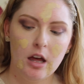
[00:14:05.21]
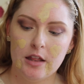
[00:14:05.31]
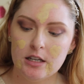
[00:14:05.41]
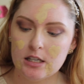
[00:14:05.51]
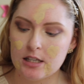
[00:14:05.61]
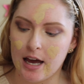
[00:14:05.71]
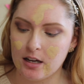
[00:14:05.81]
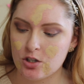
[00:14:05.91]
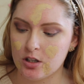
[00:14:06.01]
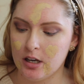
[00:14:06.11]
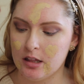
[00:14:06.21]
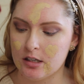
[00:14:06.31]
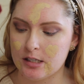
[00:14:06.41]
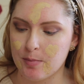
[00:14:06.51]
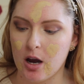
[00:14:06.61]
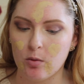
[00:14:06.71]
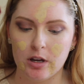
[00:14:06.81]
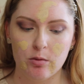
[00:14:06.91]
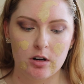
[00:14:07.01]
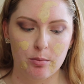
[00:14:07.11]
And this is actually the spot where
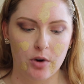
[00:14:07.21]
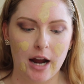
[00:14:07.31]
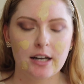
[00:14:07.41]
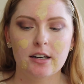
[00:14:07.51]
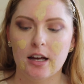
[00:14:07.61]
you want to brighten,